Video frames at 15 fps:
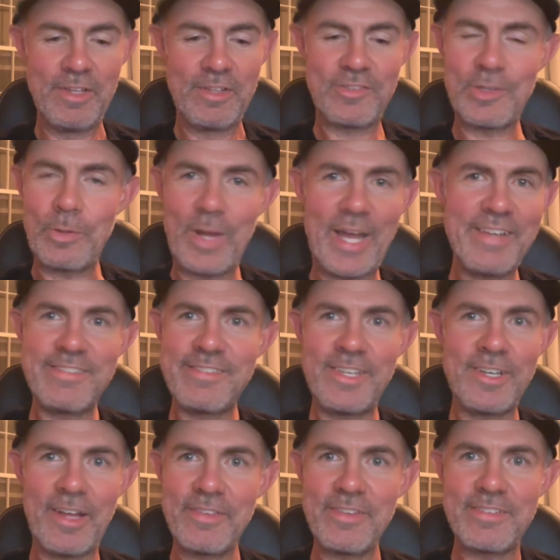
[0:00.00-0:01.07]
So I
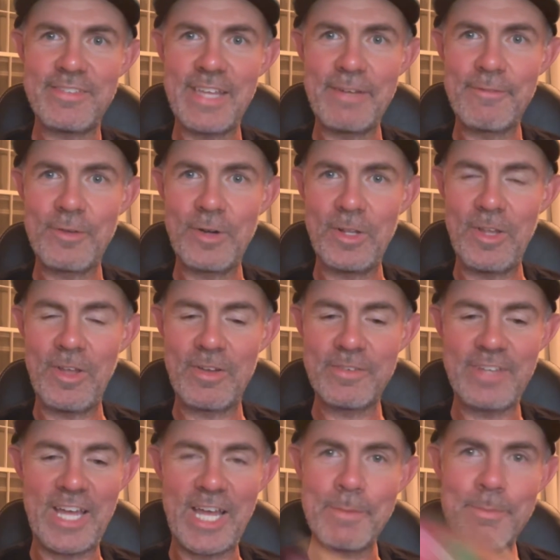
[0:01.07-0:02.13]
sit on this thing for a long
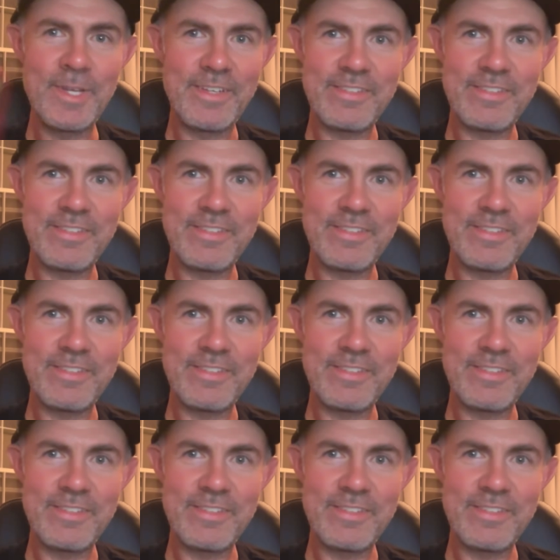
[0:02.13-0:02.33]
time,